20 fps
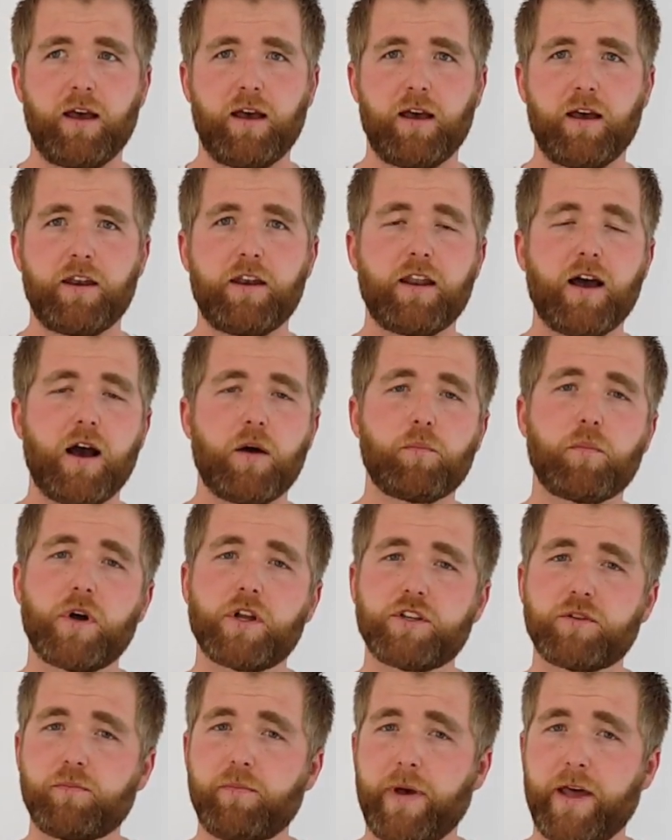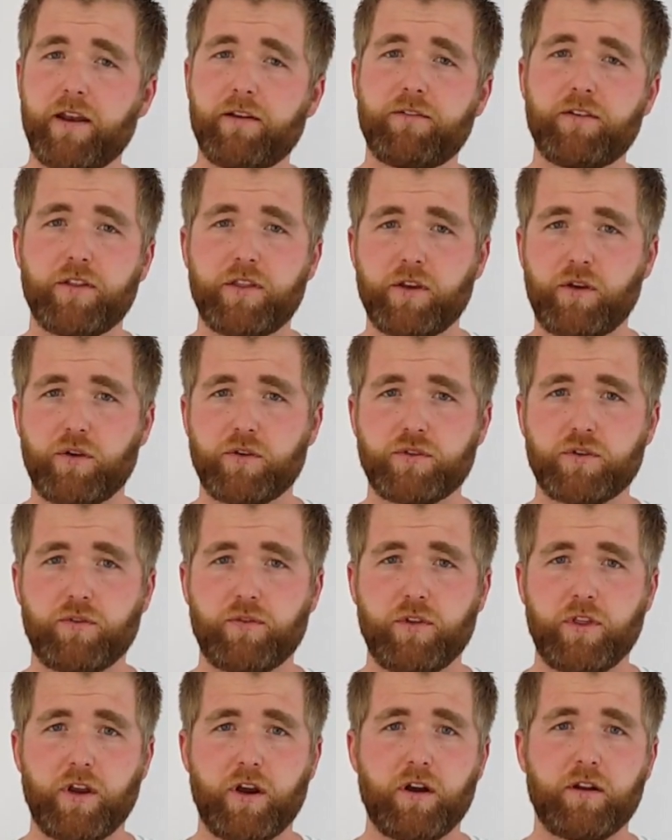not much benefit that goes
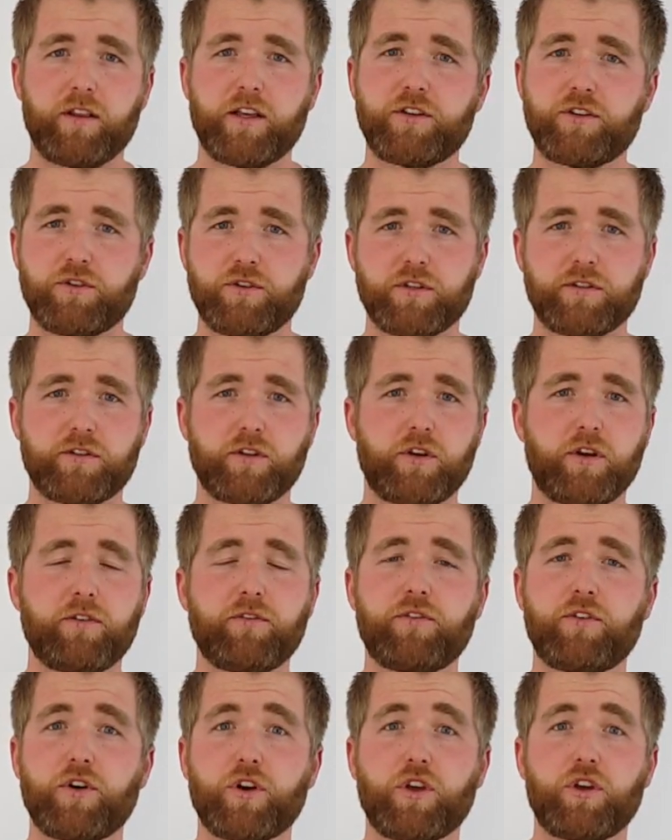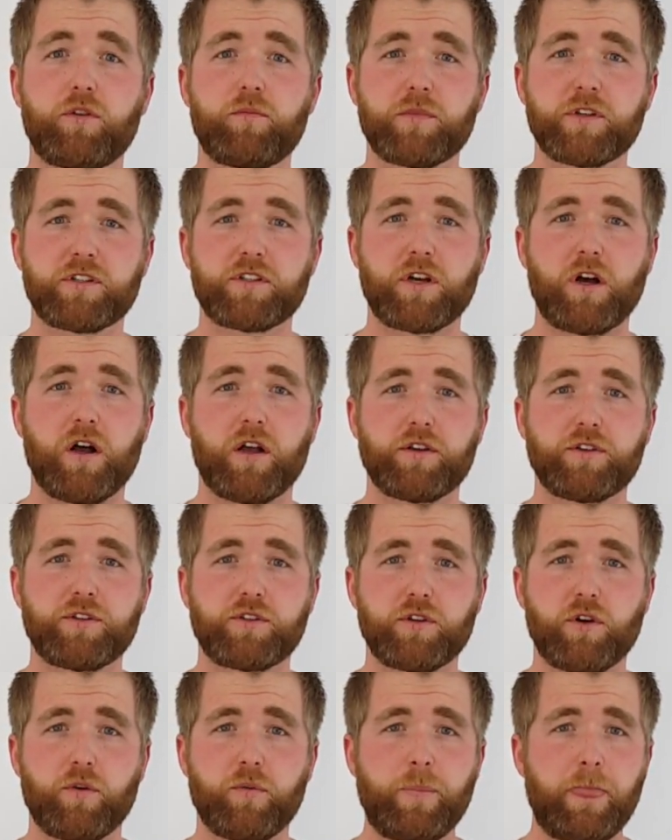over there unless you're just looking for a good massage.
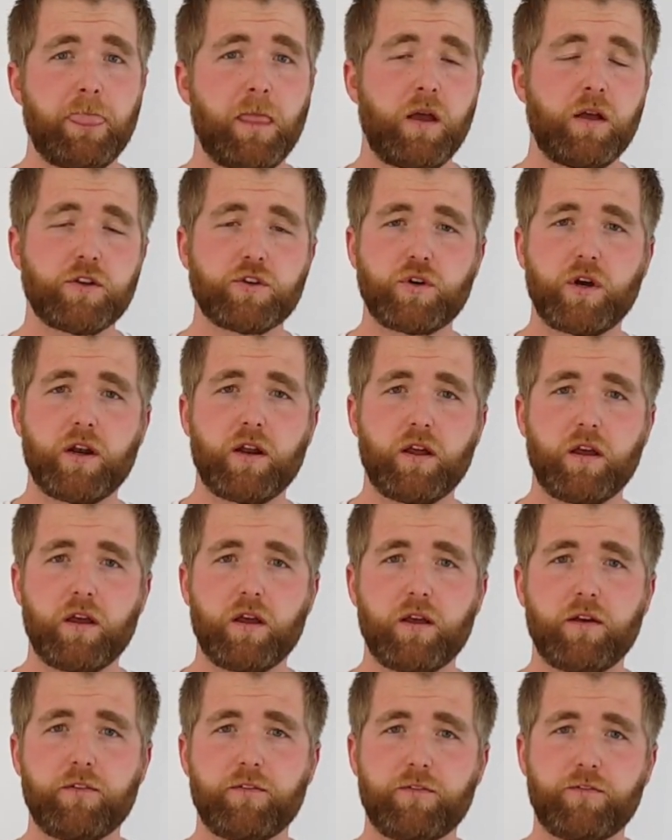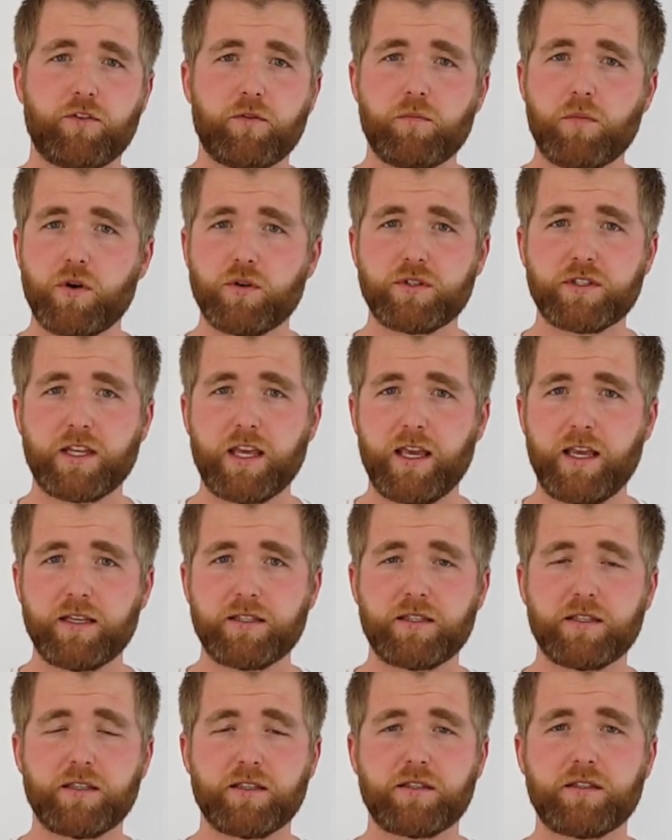So for most
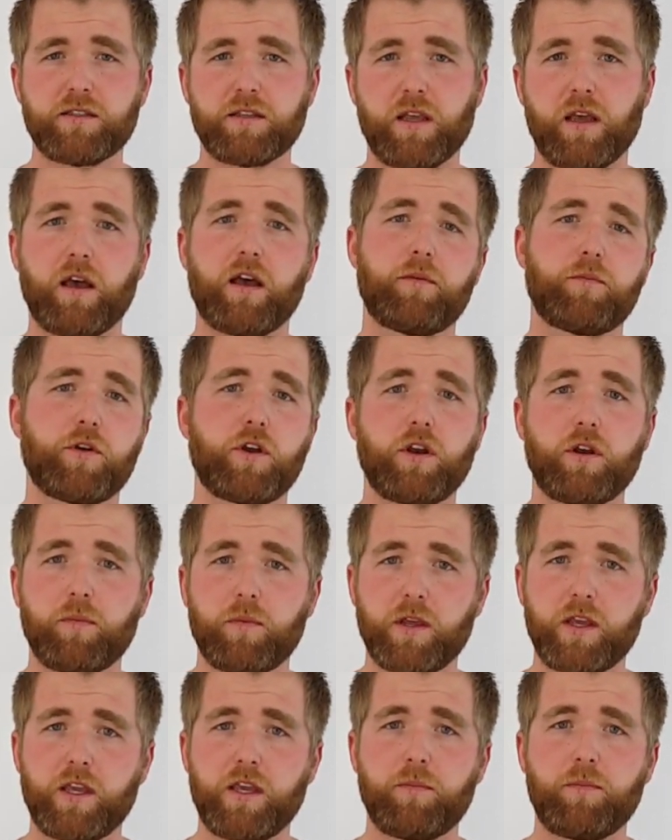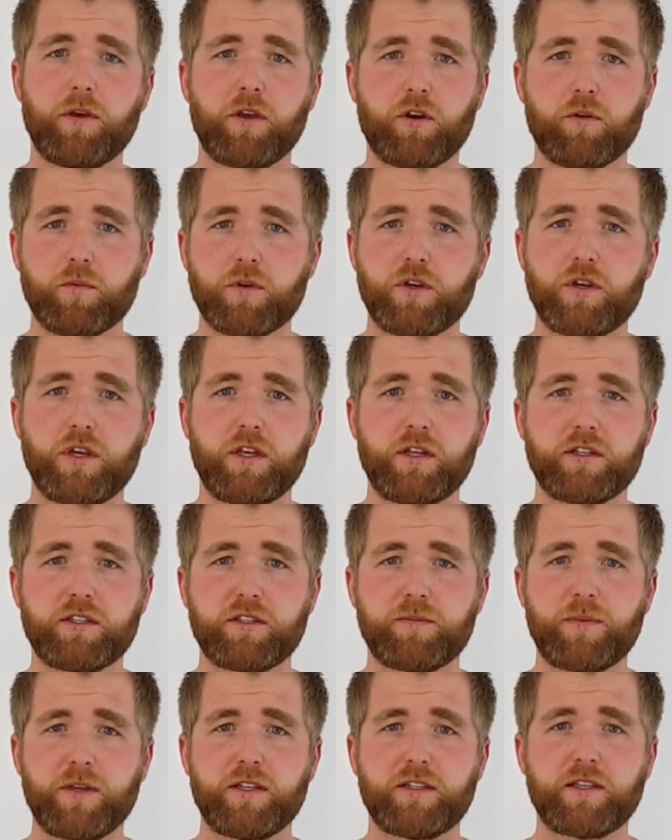cases, you're gonna be keeping your machine
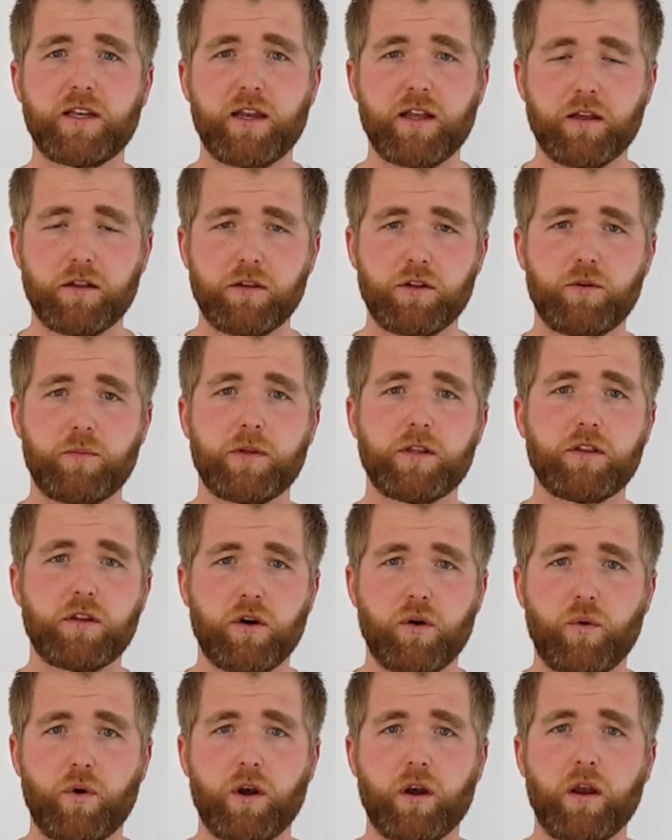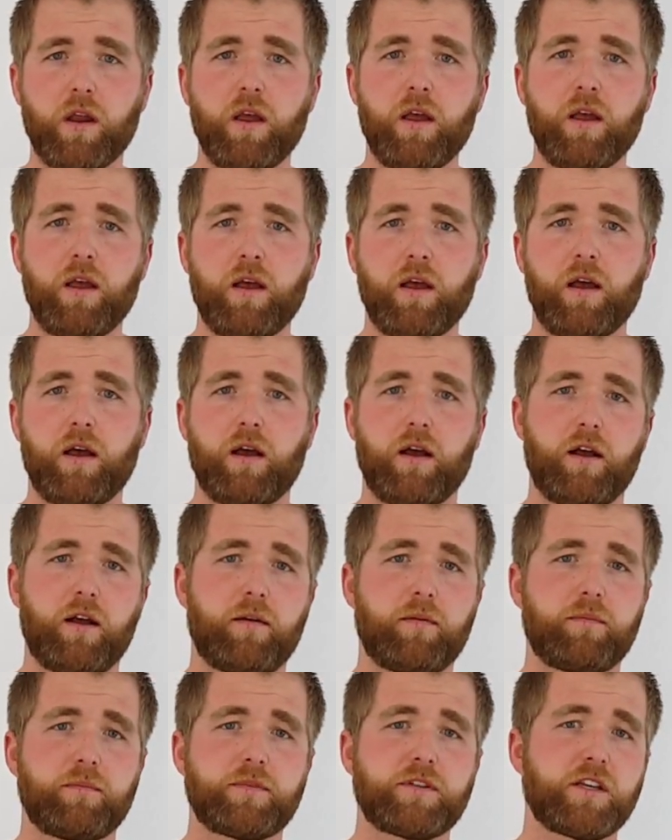speed setting a little bit lower
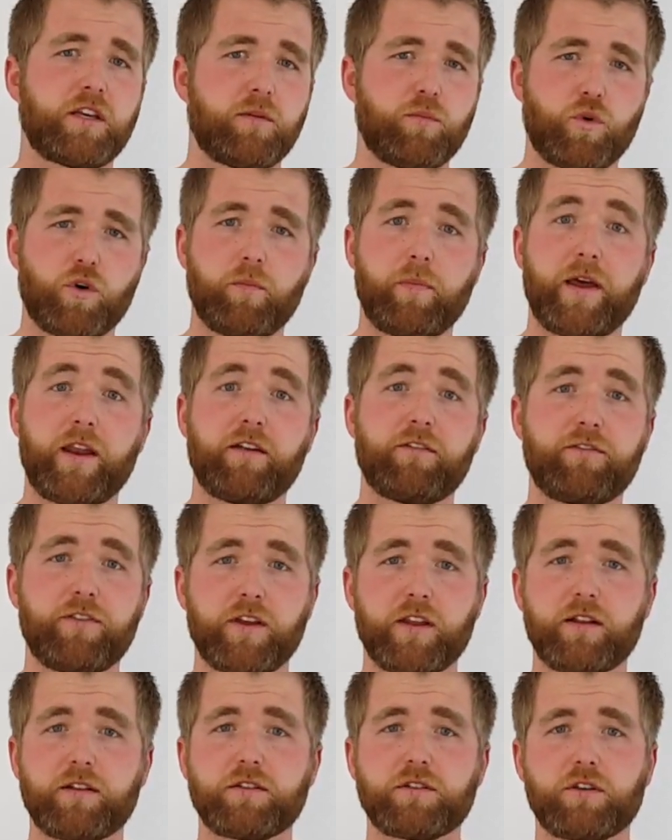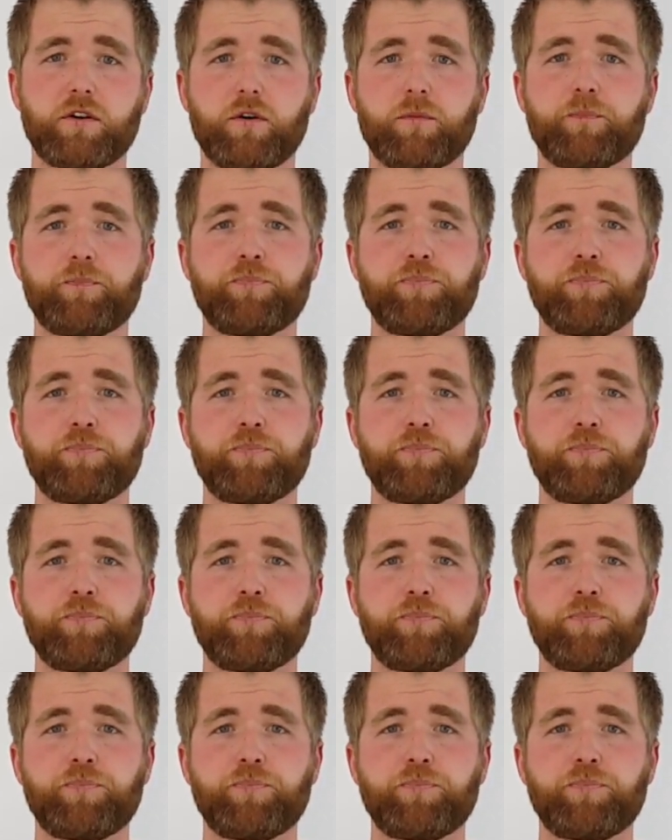to get more benefit. So